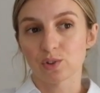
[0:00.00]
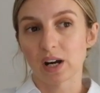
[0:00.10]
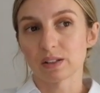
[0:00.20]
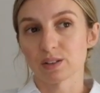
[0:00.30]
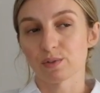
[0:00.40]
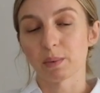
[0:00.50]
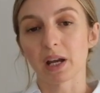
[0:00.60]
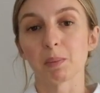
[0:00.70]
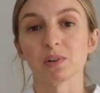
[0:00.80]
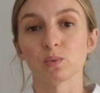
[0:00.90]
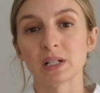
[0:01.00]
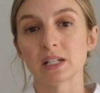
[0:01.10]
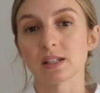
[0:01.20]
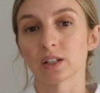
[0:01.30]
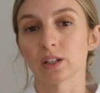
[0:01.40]
trousers from a couple of
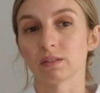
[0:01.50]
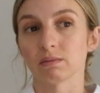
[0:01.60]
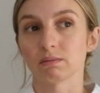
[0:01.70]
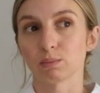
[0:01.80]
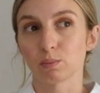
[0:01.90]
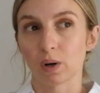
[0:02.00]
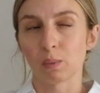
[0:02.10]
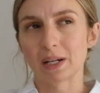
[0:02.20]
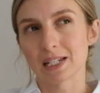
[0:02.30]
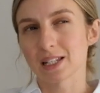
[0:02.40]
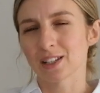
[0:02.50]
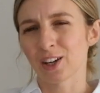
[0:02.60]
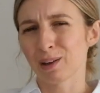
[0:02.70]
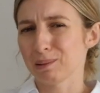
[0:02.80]
winters ago.